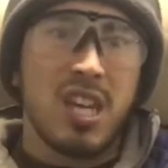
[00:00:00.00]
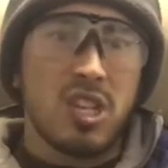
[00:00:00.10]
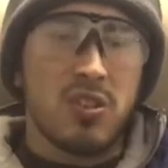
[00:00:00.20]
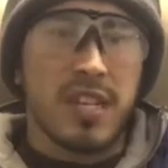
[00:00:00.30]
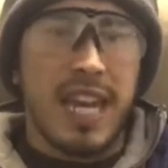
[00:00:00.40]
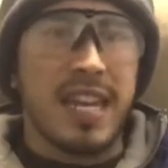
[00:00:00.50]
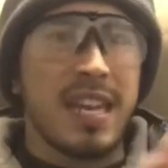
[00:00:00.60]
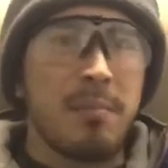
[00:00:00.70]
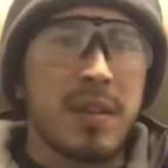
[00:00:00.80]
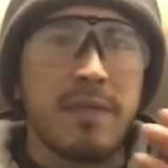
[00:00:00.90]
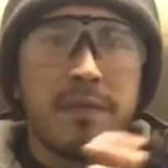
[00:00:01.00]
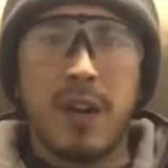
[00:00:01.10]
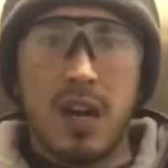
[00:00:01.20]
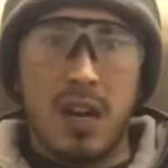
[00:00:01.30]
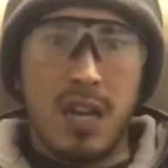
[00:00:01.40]
You could get an
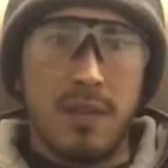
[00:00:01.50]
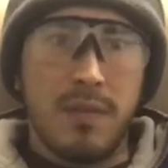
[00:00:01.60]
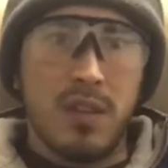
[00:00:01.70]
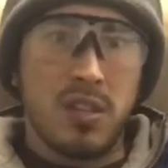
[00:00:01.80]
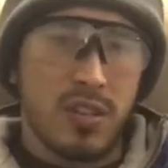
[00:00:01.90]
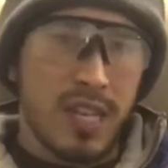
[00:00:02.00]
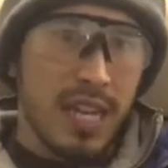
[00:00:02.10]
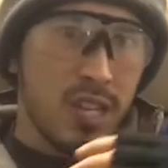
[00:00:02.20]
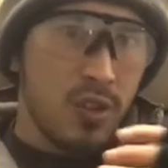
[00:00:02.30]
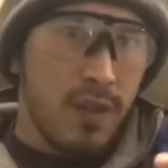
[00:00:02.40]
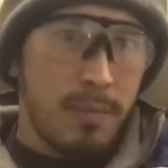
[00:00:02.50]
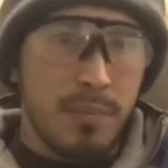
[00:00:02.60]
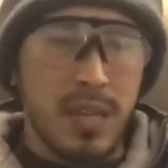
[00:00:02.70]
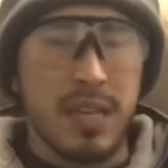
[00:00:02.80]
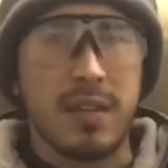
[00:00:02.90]
MP5, you could get a
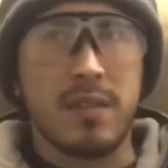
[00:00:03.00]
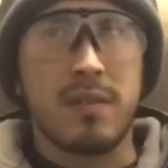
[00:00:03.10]
UMP